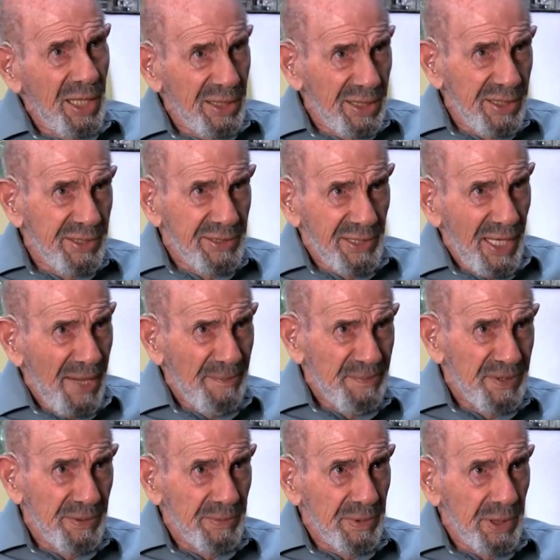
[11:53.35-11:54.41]
and he
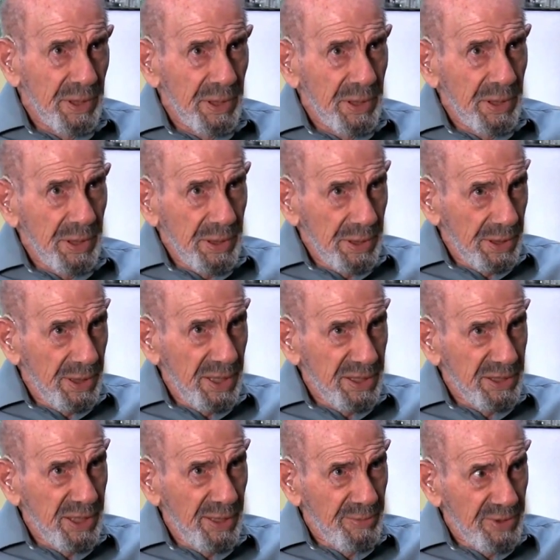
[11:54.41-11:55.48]
slaps him. The
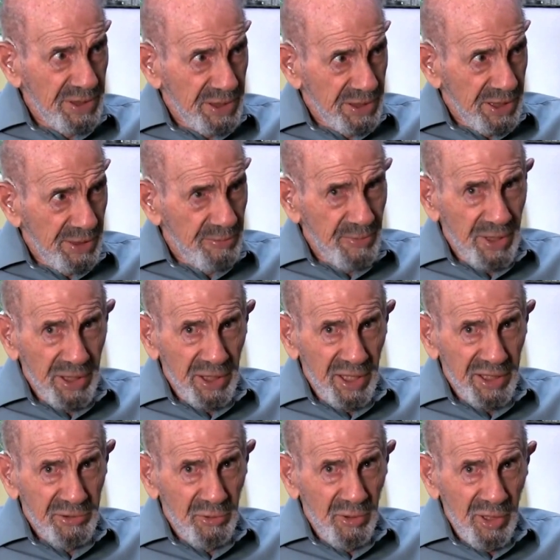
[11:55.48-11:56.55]
next time he says, get me a
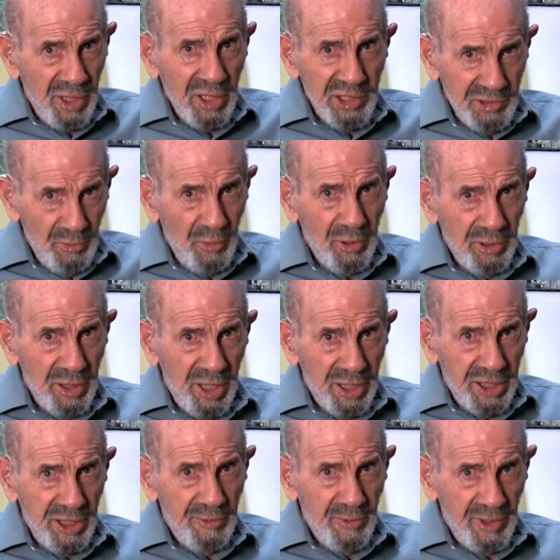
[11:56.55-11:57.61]
glass of water, small
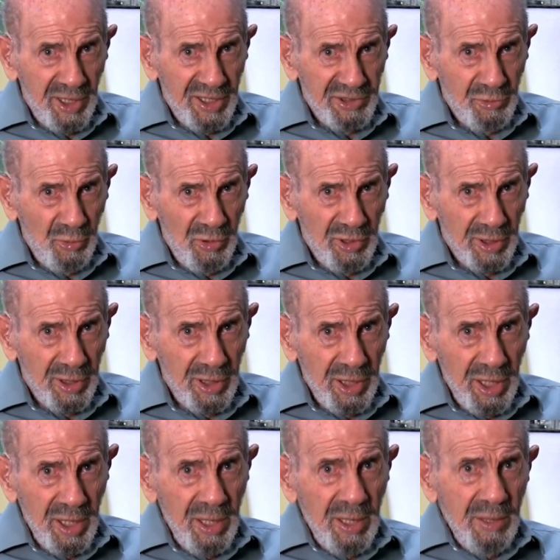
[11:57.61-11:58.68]
guy, get him a glass of water.
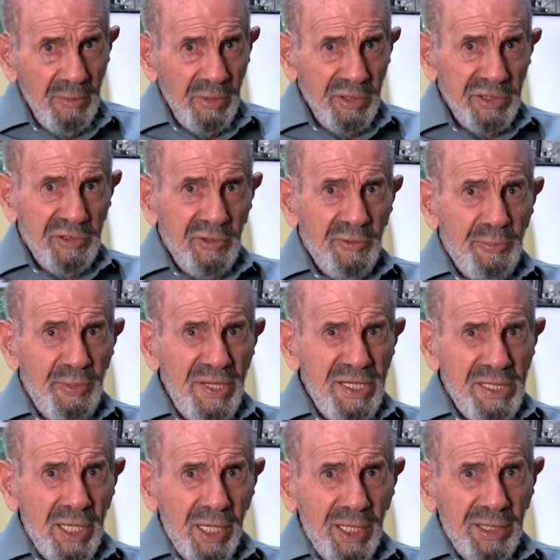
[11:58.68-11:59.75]
But it's a
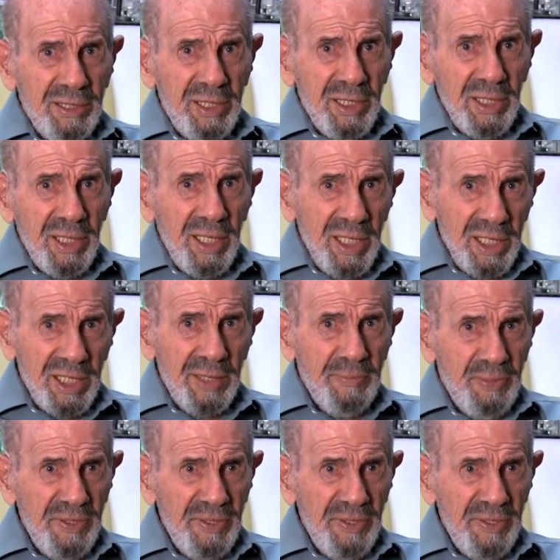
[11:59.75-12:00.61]
big guy, and he